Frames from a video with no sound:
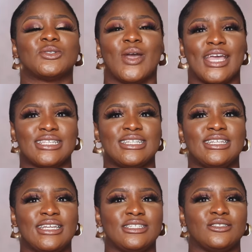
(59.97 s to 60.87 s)
so I
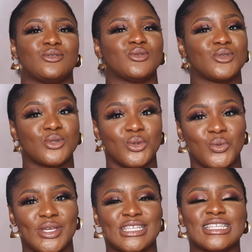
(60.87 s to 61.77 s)
extended it to
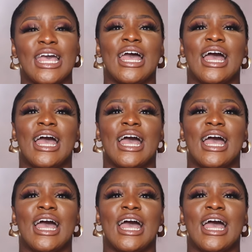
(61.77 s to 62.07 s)
2 weeks.